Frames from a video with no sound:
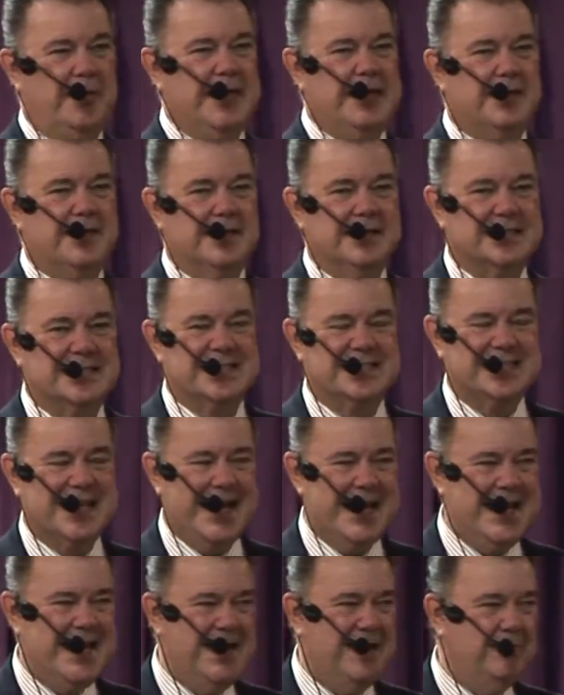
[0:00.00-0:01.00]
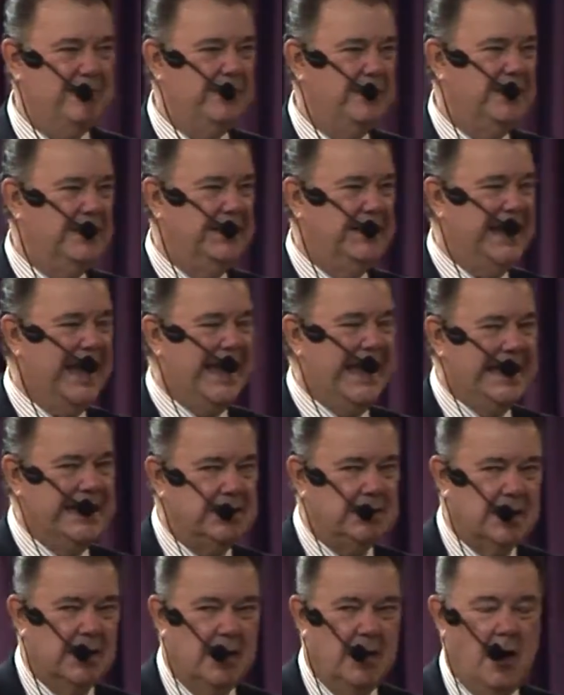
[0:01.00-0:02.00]
be the same
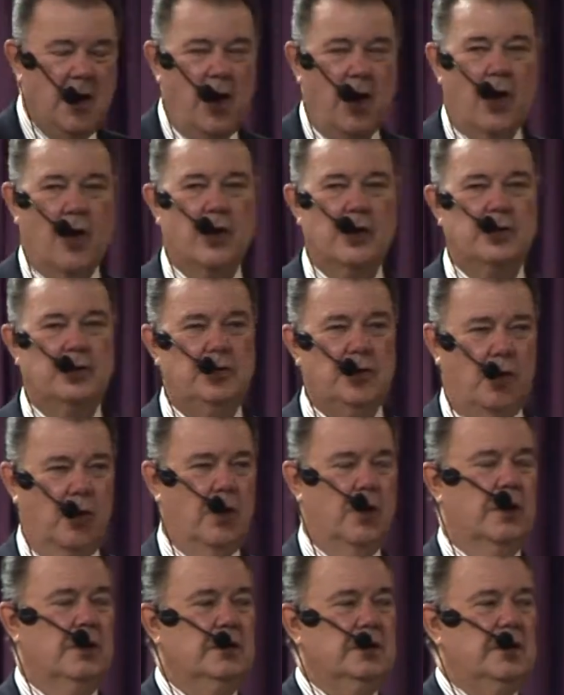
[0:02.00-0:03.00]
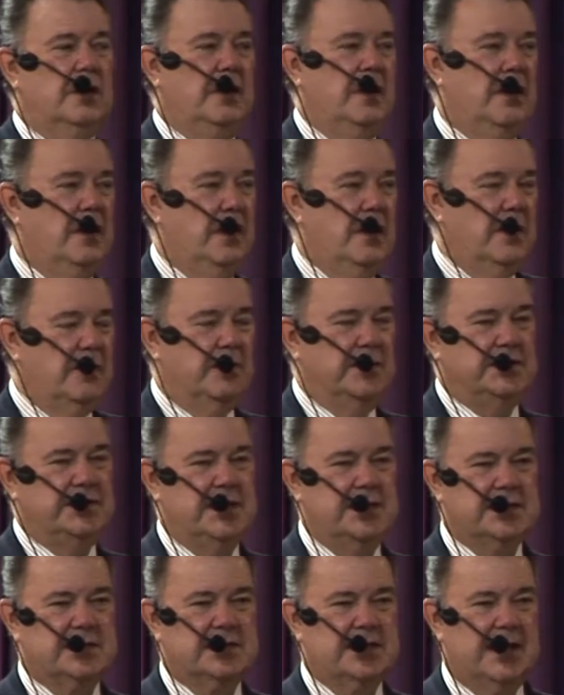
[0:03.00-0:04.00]
gate or door when
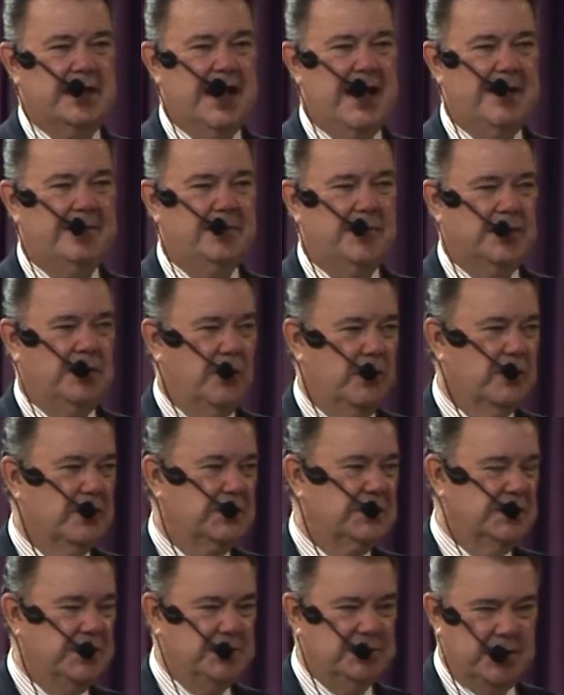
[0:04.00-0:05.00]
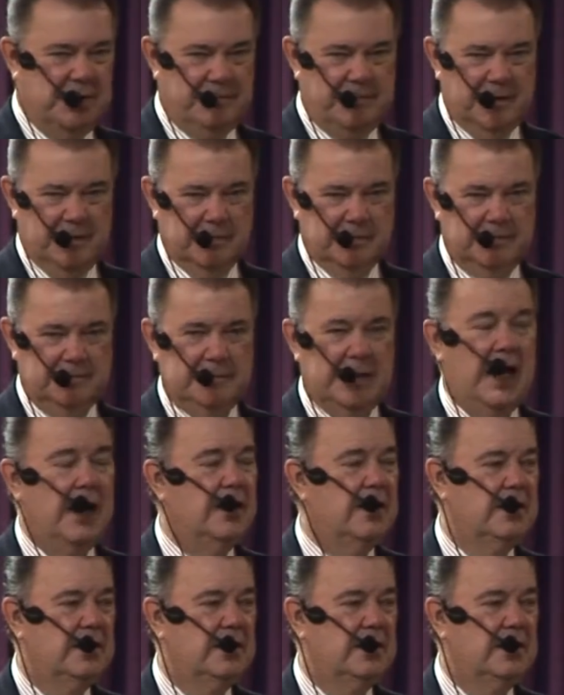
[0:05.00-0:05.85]
Jesus said, I am the door to the sheepfold.